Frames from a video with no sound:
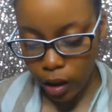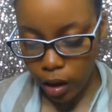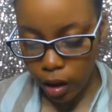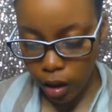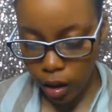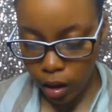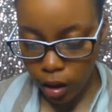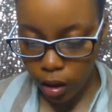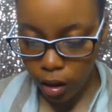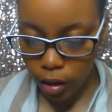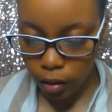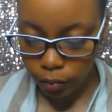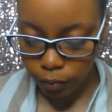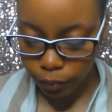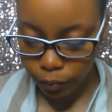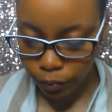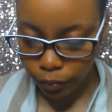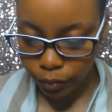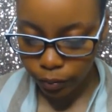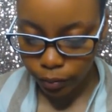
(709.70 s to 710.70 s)

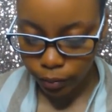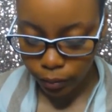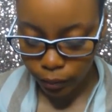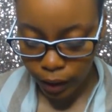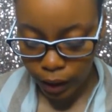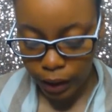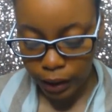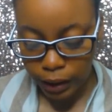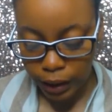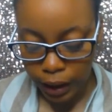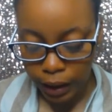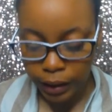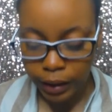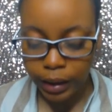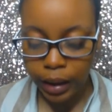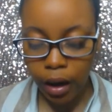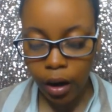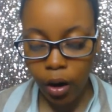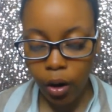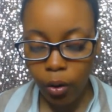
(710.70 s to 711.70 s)
um, then it says
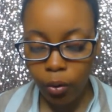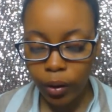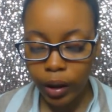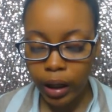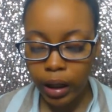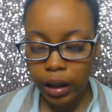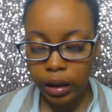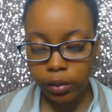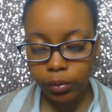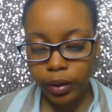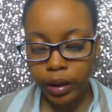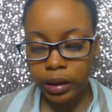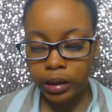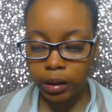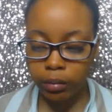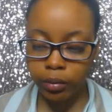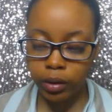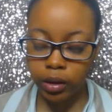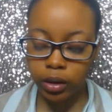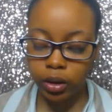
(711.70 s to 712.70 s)
in our own case we
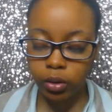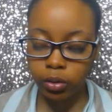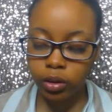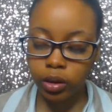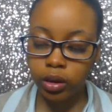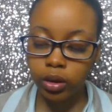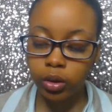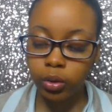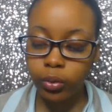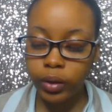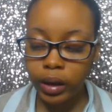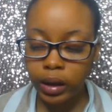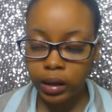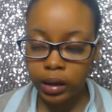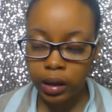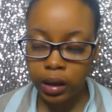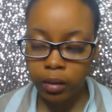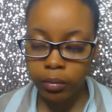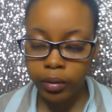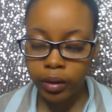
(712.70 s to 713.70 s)
accept excuses too
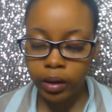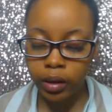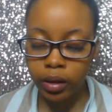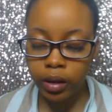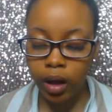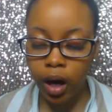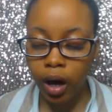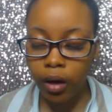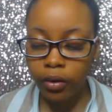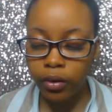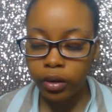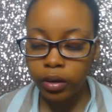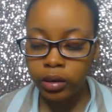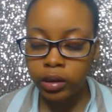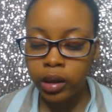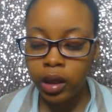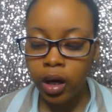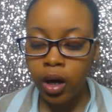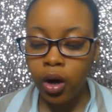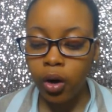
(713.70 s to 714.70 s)
easily but then in
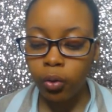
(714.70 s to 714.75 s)
others